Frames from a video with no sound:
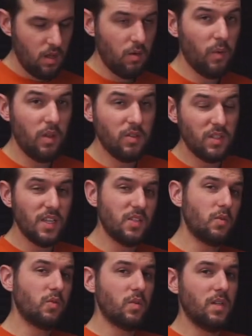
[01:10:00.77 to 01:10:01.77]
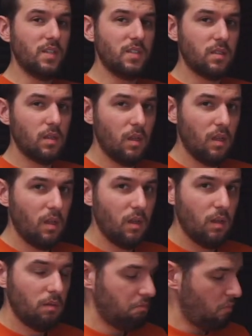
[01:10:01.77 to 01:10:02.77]
we use this, which was
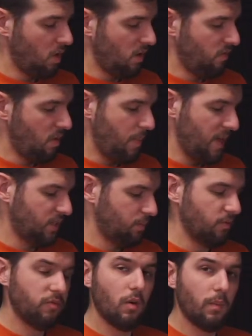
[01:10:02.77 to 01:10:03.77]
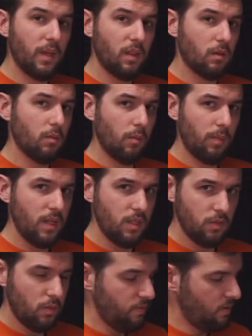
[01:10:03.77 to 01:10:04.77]
one of the best performing thermal
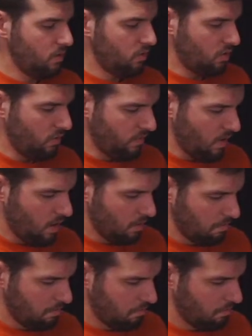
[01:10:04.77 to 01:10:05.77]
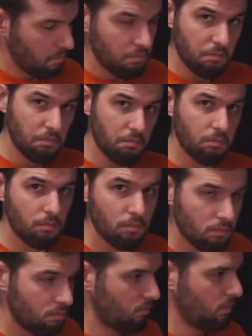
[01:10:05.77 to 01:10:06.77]
pastes we've used so far?
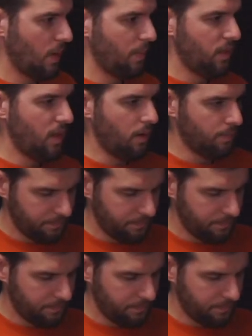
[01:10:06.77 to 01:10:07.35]
How about that?